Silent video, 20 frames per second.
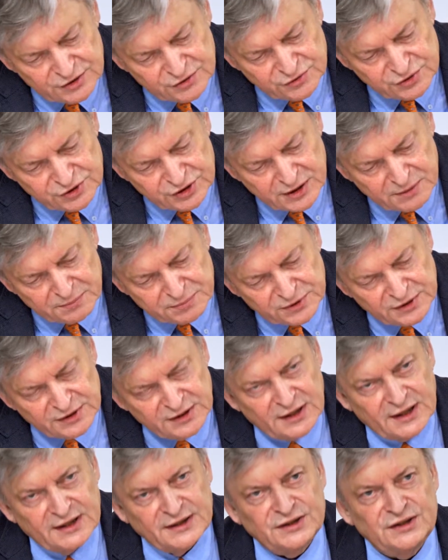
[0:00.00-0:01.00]
chapter
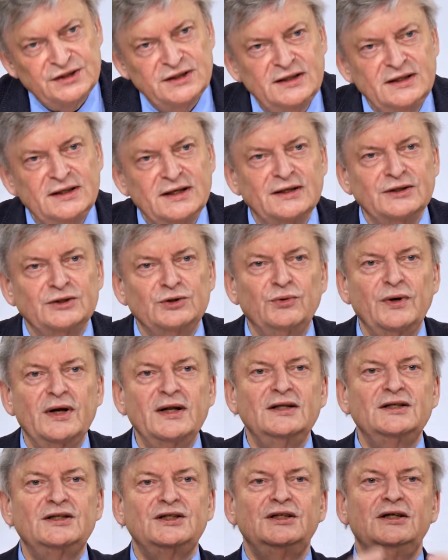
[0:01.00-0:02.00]
19 and
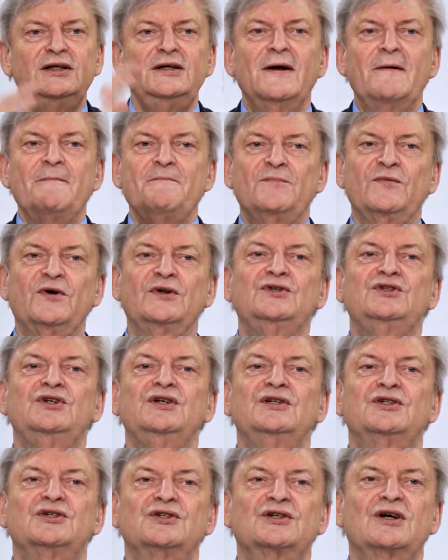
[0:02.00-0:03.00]
20, when
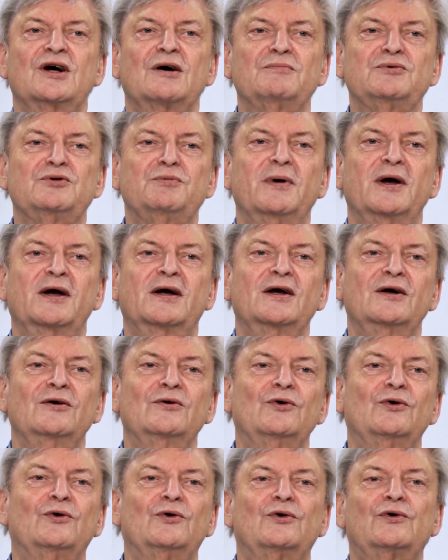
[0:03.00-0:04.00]
Jesus comes back in
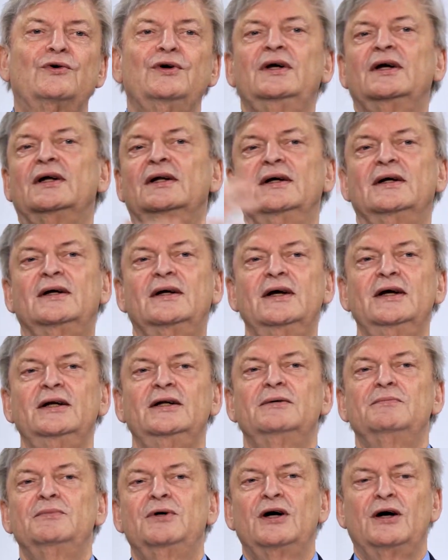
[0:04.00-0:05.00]
glory and the
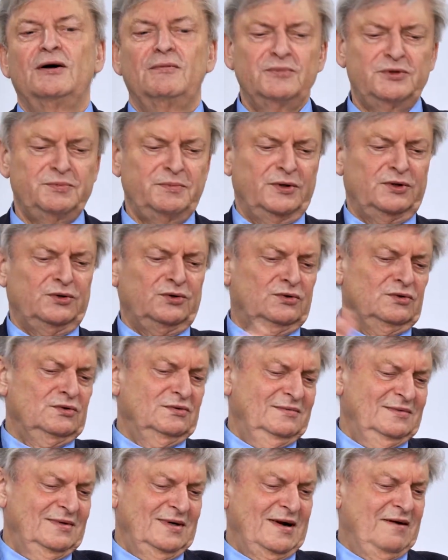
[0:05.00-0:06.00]
kingdom comes, but
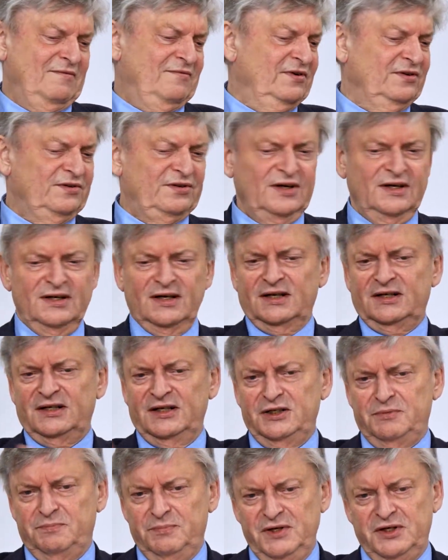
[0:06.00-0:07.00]
everything that
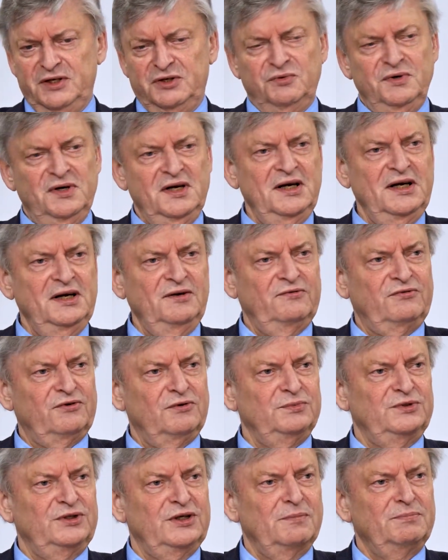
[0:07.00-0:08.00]
is between,
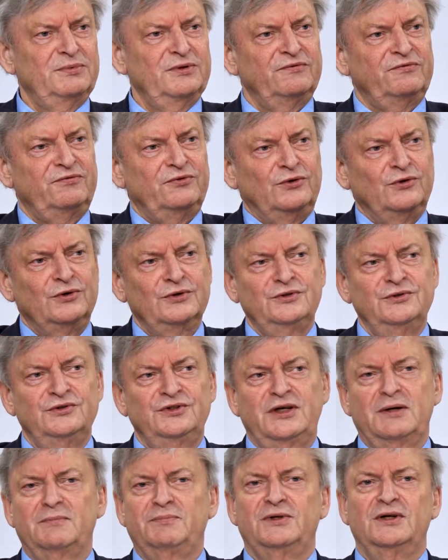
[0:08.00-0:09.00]
from chapter 4 to
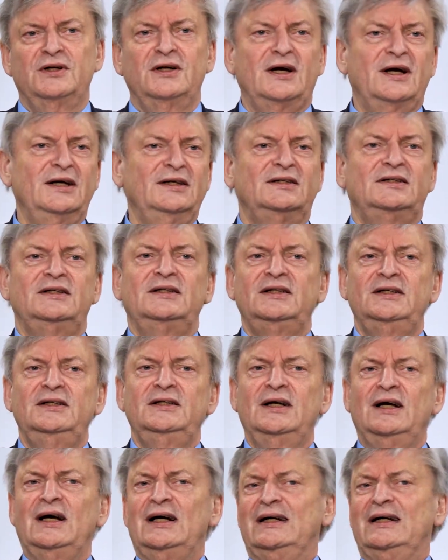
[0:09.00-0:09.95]
chapter 19,